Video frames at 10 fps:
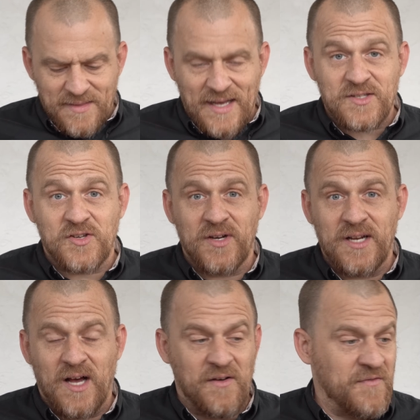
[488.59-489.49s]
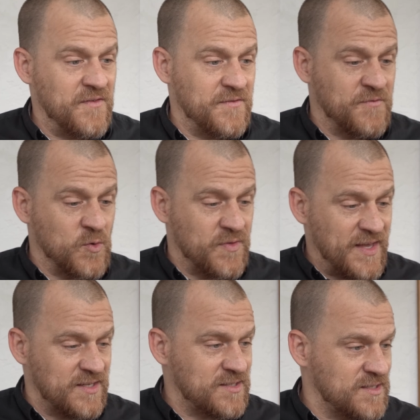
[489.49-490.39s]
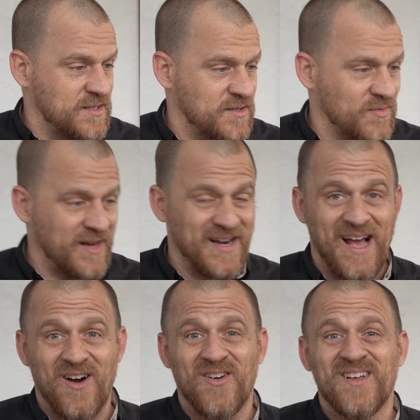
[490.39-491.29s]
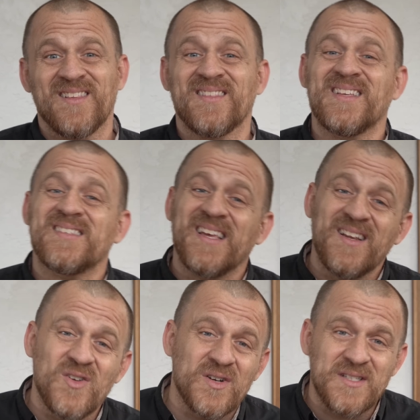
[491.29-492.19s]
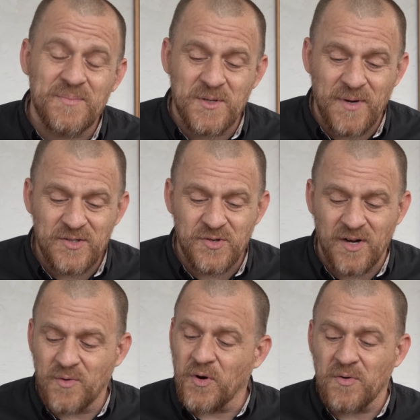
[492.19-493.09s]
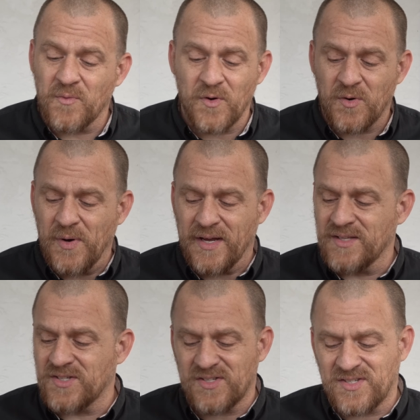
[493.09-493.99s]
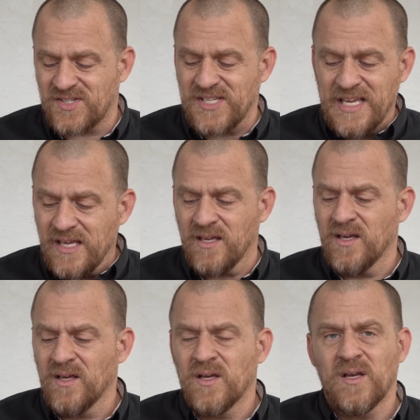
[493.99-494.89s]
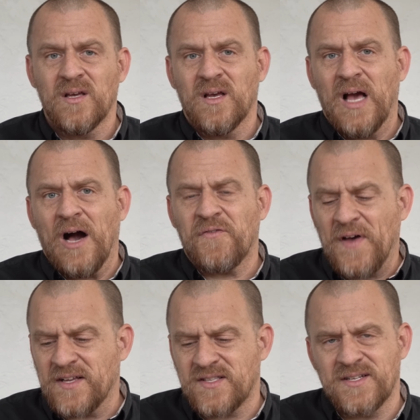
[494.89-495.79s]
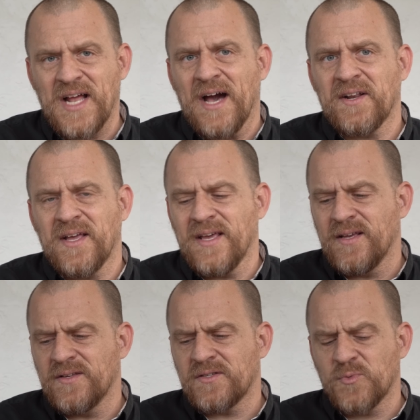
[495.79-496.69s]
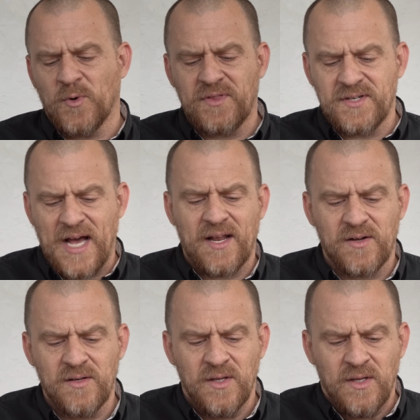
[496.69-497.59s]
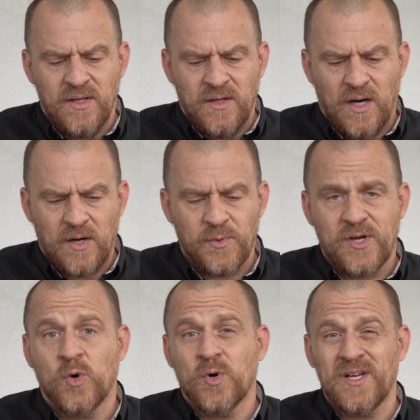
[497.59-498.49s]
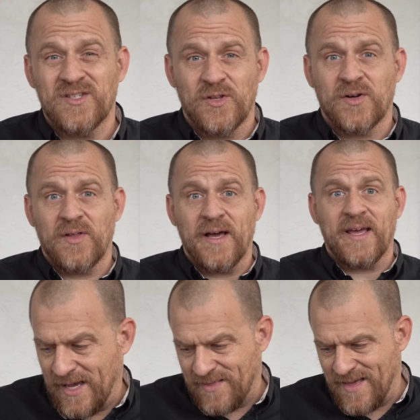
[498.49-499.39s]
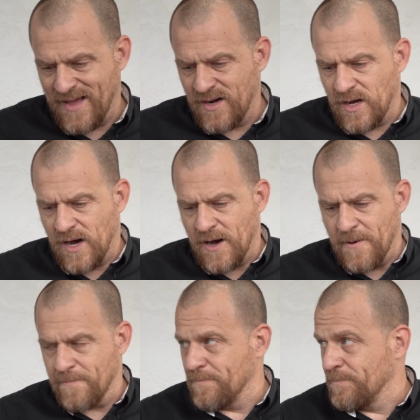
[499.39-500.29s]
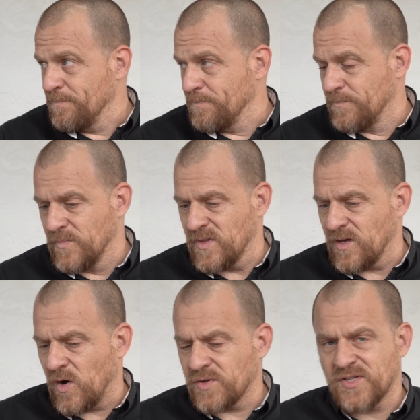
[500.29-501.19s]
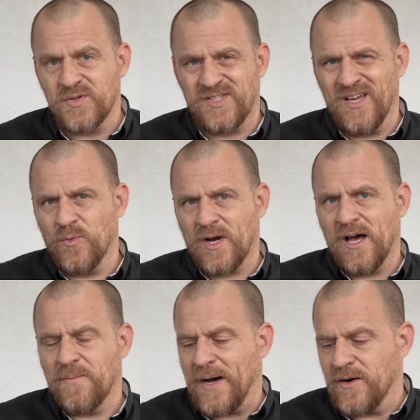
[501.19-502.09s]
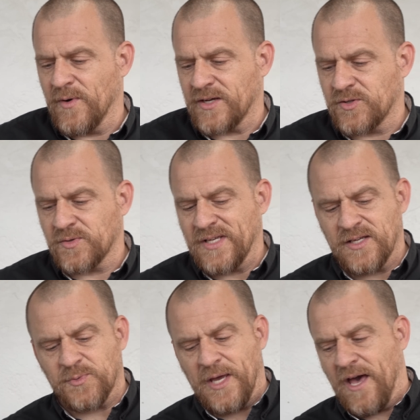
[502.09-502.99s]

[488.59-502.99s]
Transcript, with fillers: That's good enough for this right now. Let's get it hooked up to my truck real quick and just see how fast the data is, what the data uh, recordings look like, and then um, also seeing what kind of bidirectional tests we